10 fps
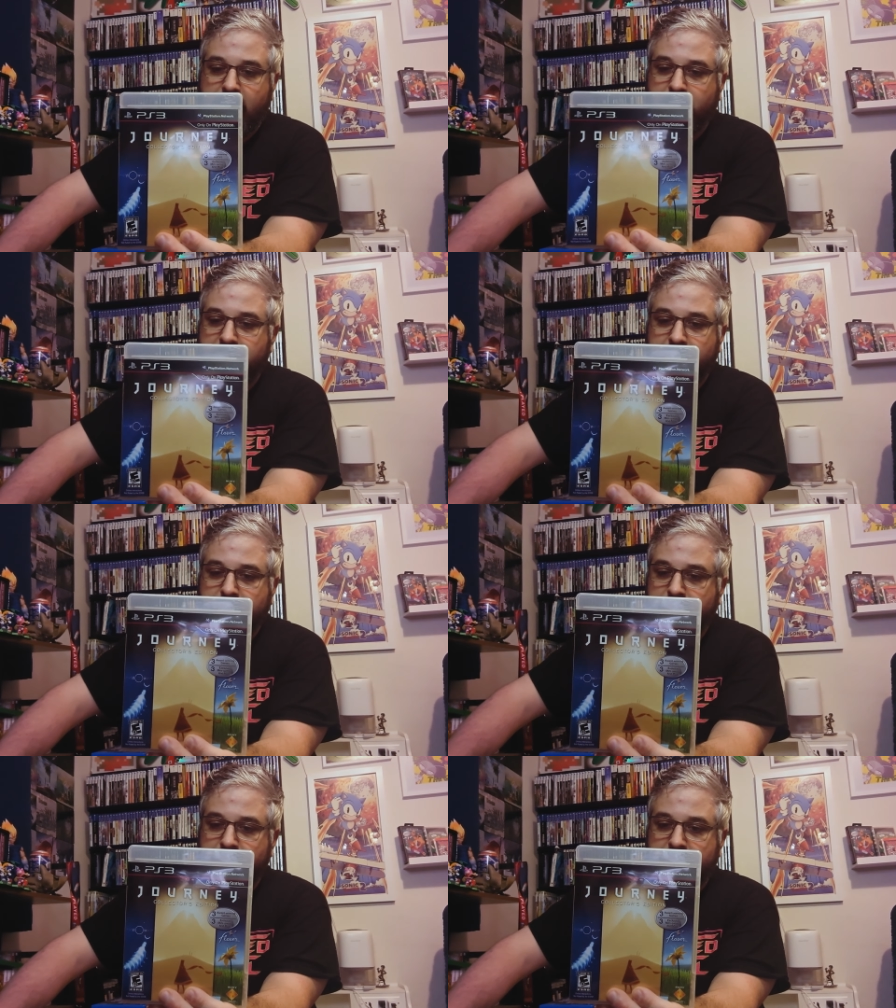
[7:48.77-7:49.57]
I want to
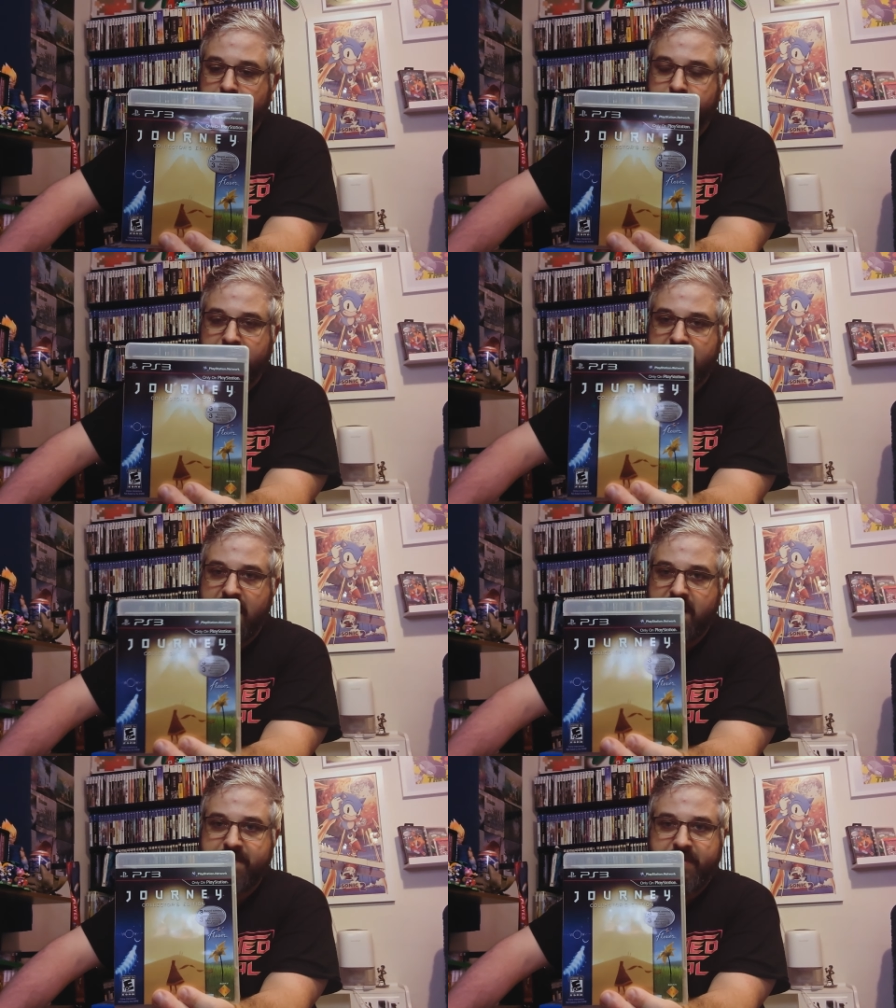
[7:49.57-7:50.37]
go through it and play
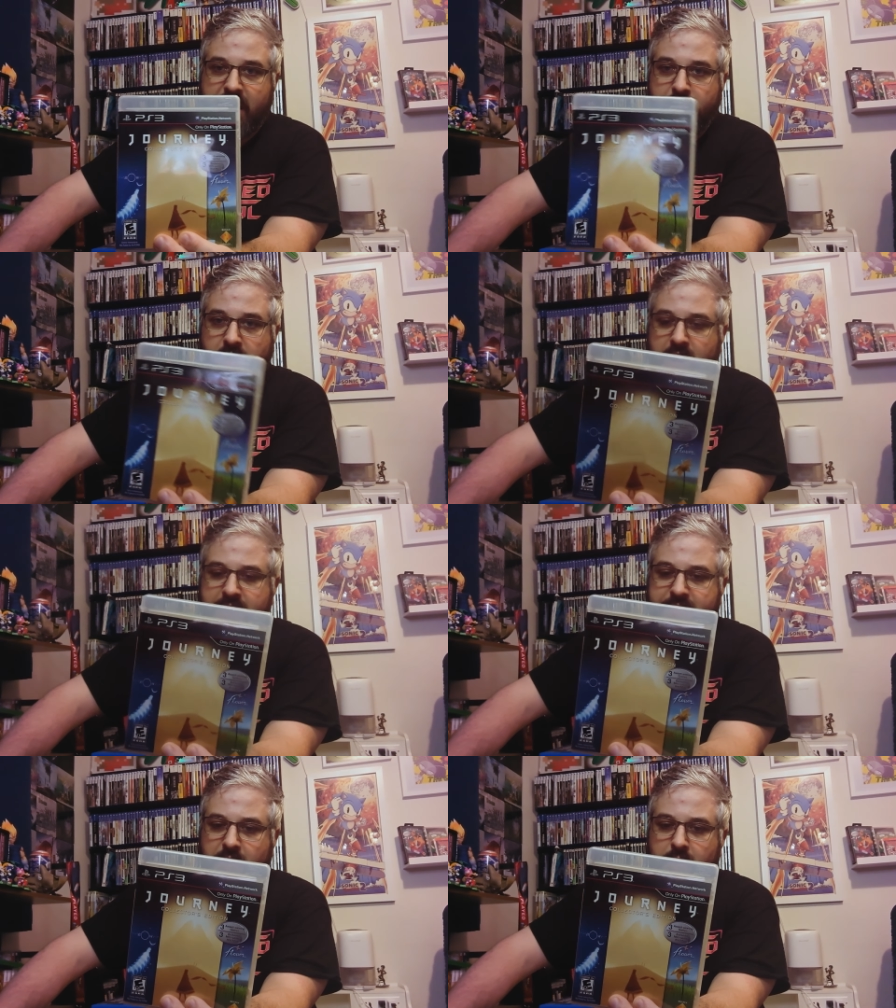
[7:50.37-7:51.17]
that and Flower
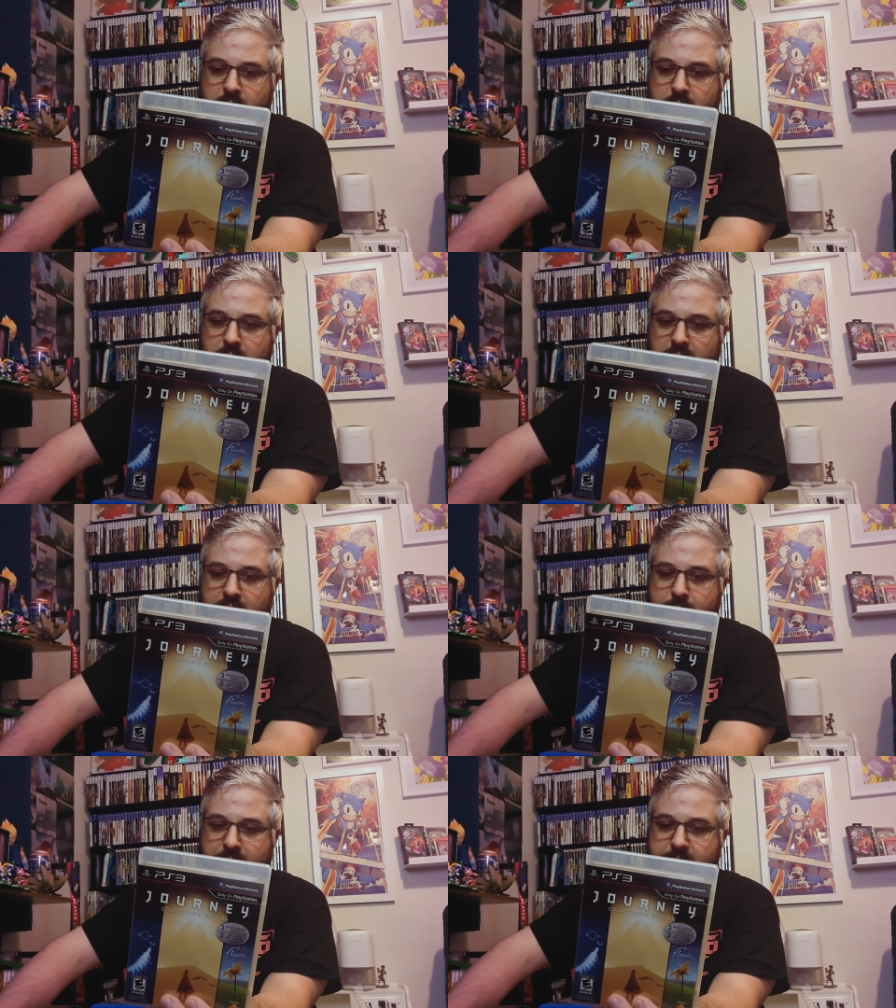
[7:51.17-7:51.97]
and Flow.
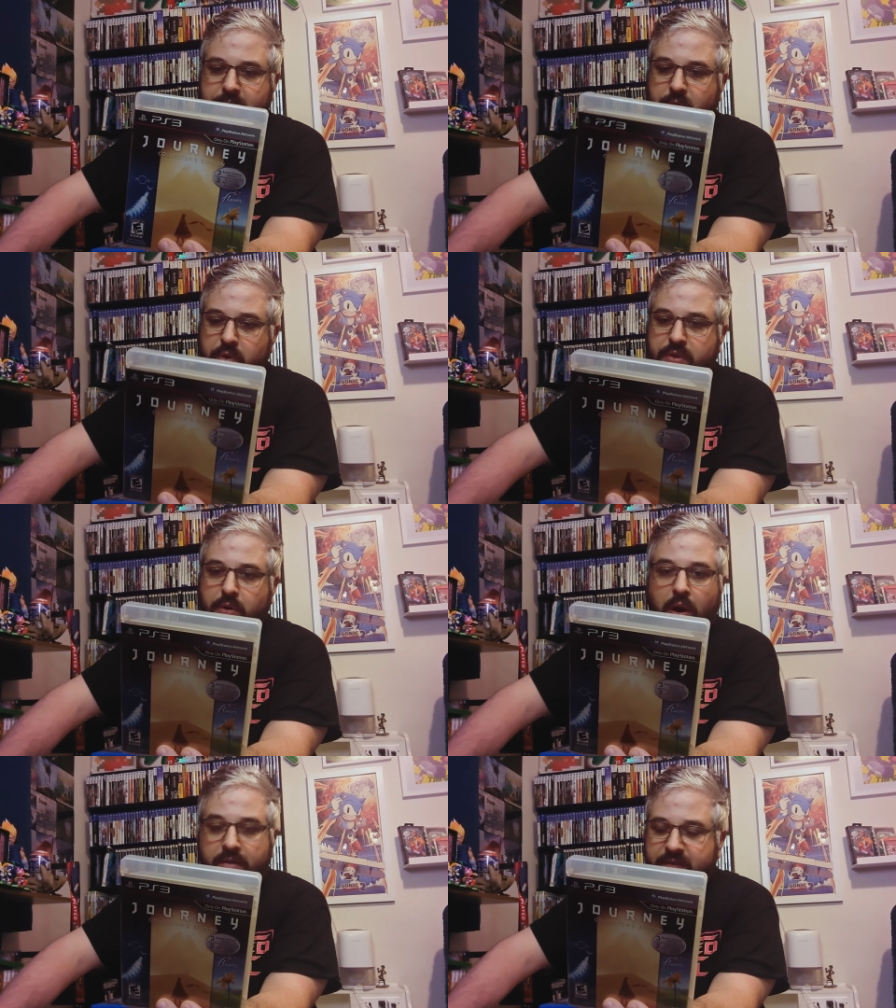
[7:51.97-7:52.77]
Um, I've heard
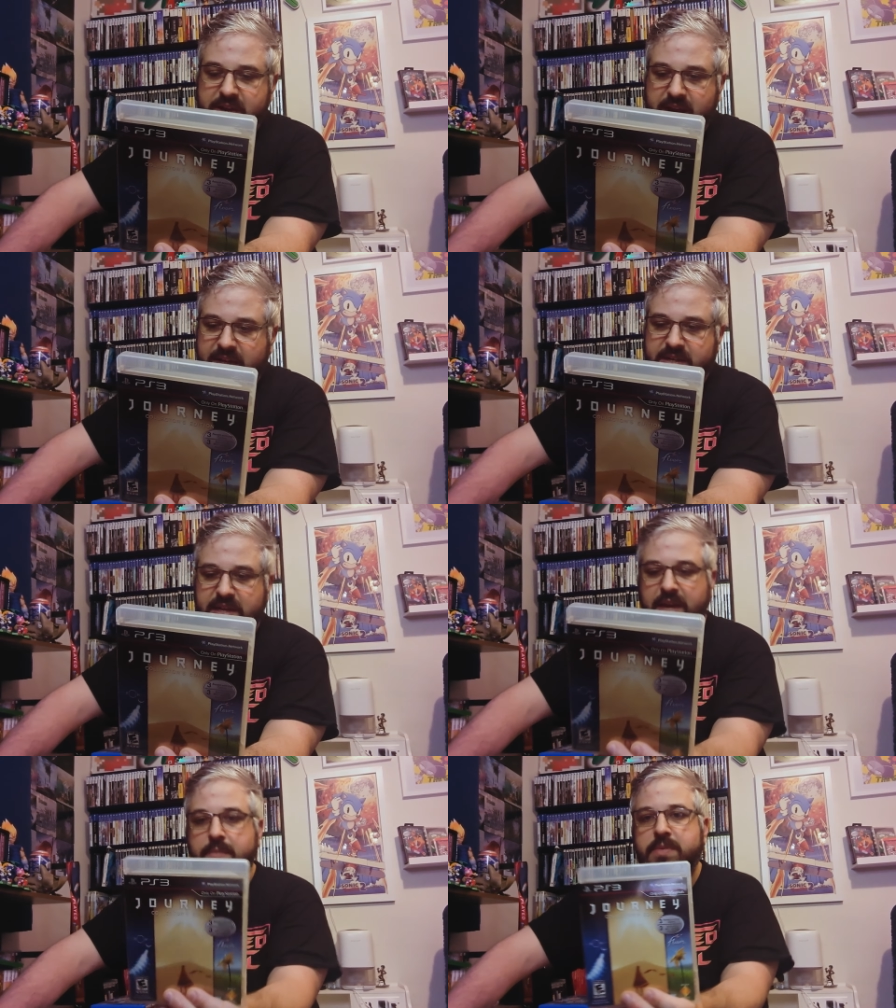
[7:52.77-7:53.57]
they're all
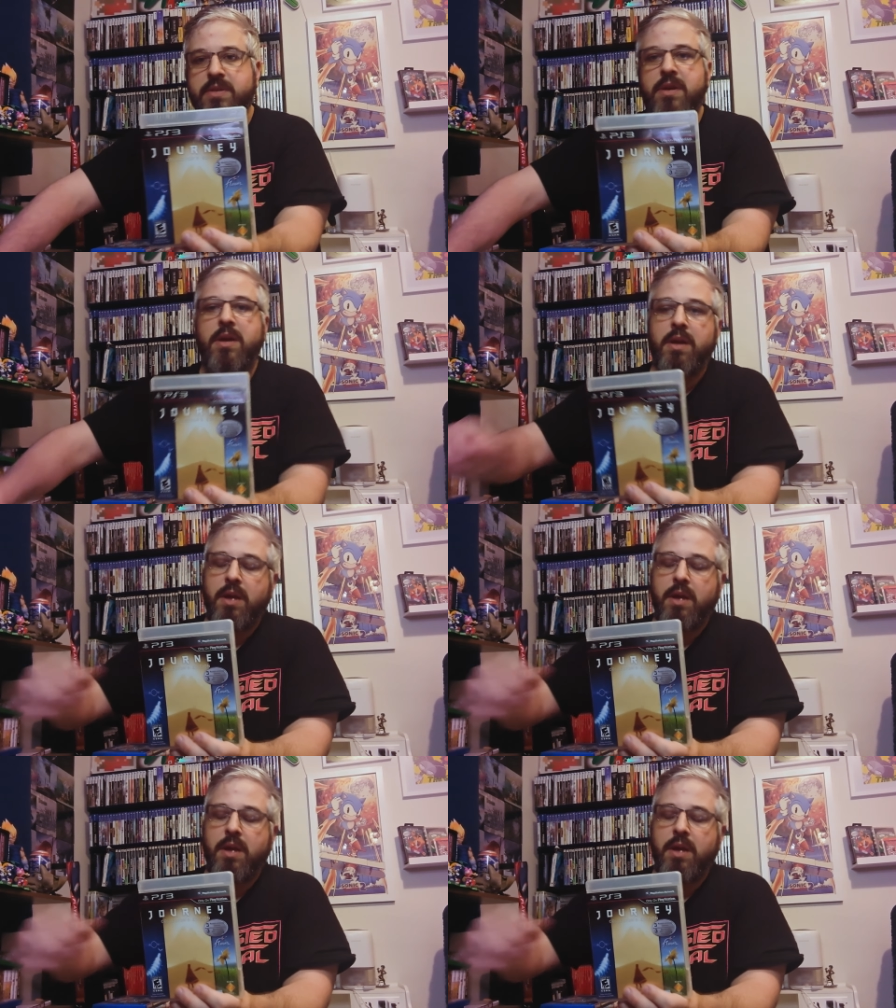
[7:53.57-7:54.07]
fantastic games.